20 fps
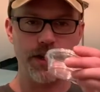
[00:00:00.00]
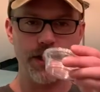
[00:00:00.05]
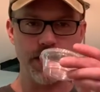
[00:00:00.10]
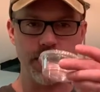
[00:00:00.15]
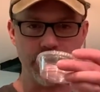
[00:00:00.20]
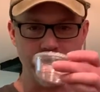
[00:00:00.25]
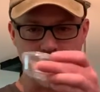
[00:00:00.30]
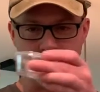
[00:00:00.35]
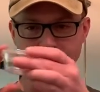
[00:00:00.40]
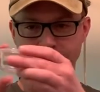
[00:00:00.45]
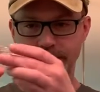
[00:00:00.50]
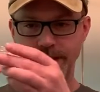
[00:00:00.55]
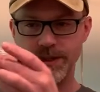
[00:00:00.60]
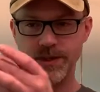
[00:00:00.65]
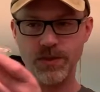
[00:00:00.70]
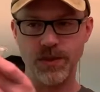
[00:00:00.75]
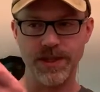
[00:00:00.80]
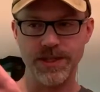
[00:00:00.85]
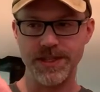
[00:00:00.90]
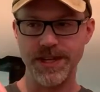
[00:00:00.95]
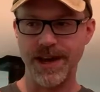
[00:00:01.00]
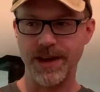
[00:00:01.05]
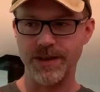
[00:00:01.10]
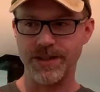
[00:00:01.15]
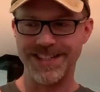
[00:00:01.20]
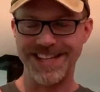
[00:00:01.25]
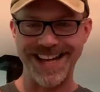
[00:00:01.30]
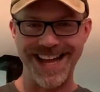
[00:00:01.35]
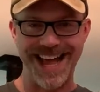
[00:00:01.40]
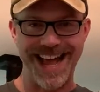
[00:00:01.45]
you leave these ones out
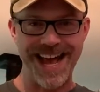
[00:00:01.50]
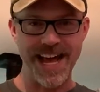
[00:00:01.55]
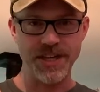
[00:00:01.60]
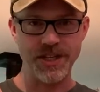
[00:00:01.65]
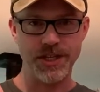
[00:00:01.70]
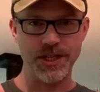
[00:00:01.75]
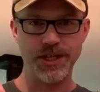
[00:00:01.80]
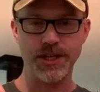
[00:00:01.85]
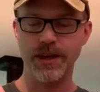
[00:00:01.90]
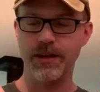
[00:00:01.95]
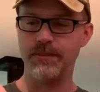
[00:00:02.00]
to hatch